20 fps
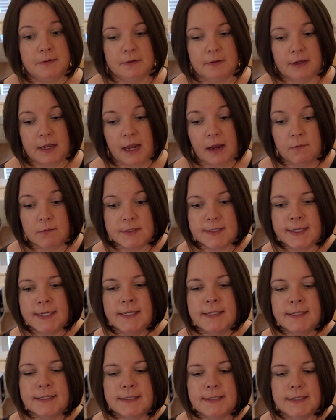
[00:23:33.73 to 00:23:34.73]
Can't
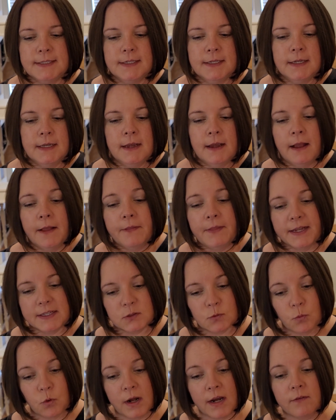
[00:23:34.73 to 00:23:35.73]
resist.
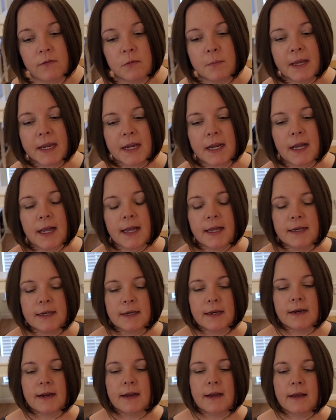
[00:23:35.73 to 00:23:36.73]
That's one of them I got
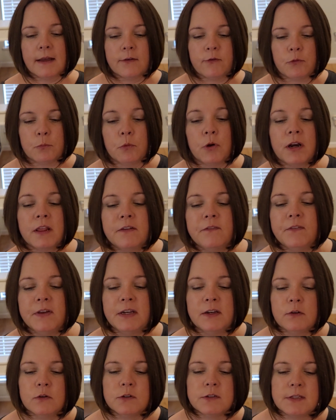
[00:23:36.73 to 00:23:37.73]
from one of the
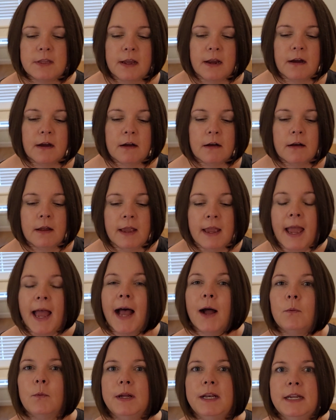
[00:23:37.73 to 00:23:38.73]
vendors there. I
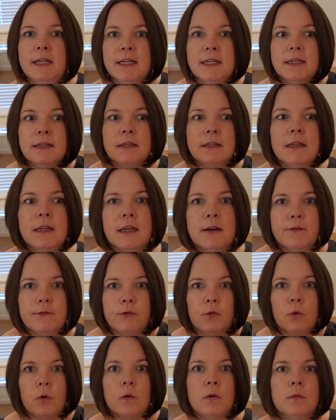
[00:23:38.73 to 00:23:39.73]
went in looking
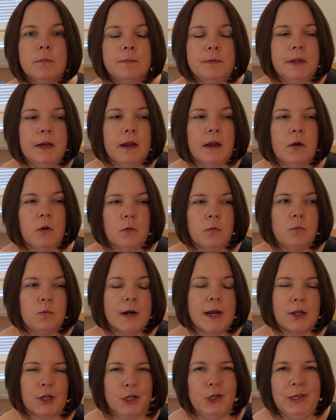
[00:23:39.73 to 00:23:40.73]
for, you know, what
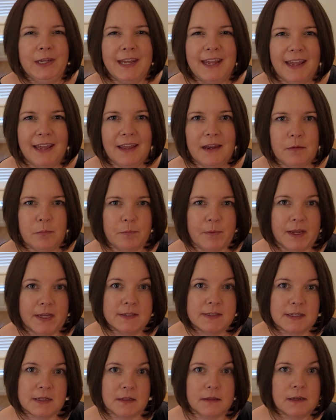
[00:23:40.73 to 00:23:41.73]
I couldn't get,
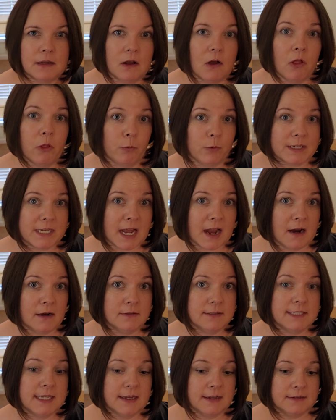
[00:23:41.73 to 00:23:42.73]
basically, all the retired
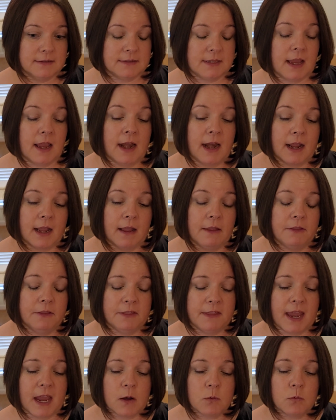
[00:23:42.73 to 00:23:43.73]
scents. And I got
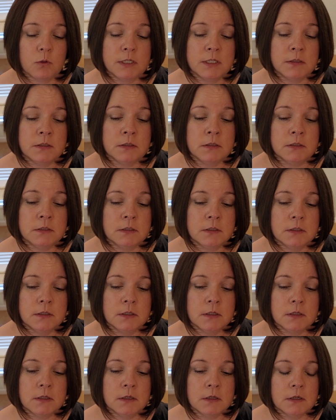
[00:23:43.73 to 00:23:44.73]
that one
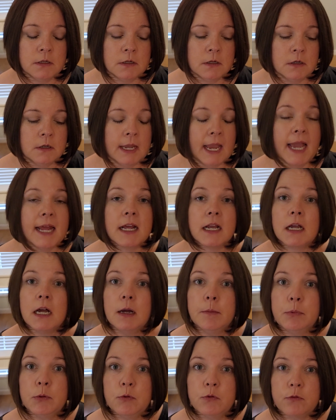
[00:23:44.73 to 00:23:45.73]
and a
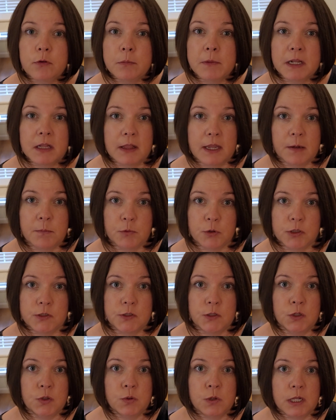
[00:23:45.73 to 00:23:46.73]
couple from the Glamorous
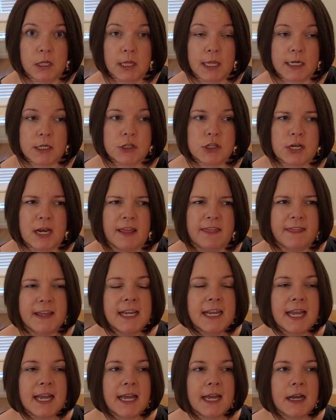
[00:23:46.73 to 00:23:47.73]
You collection. I
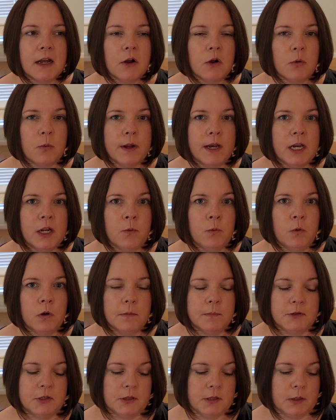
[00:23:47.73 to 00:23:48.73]
think I already
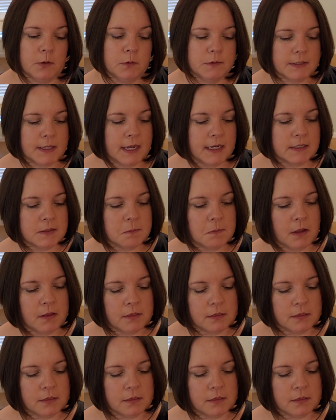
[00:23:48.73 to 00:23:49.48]
warmed those last month,